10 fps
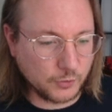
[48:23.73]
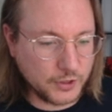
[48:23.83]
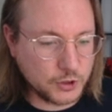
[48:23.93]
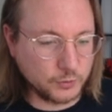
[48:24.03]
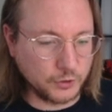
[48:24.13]

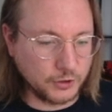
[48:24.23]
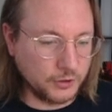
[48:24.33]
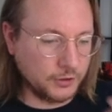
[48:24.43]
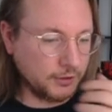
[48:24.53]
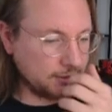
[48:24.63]

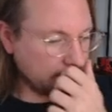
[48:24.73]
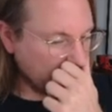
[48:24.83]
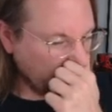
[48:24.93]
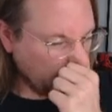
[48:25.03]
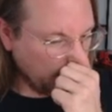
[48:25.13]
ritual. Is there
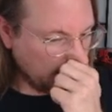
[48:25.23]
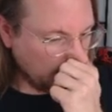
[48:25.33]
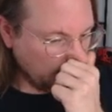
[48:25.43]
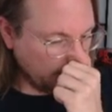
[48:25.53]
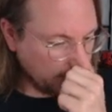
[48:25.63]
something we can
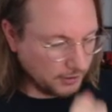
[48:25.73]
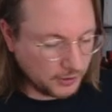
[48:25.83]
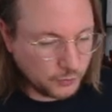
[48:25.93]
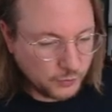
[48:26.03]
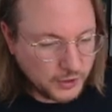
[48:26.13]
do with the
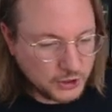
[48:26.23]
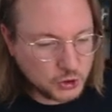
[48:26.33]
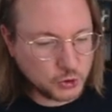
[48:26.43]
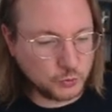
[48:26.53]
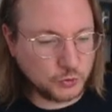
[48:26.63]
dark
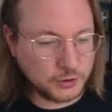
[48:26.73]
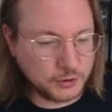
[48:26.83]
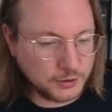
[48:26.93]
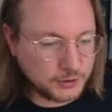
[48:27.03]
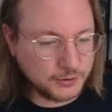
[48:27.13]

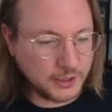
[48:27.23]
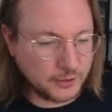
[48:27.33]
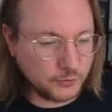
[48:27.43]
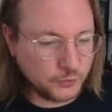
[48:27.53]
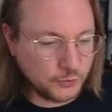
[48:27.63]
ritual? Not
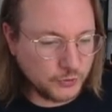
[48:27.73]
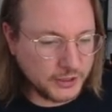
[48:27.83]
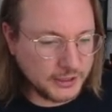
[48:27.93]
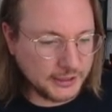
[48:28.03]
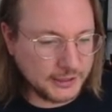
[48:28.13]

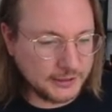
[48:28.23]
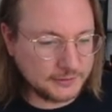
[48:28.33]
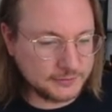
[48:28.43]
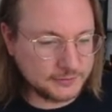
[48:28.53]
really.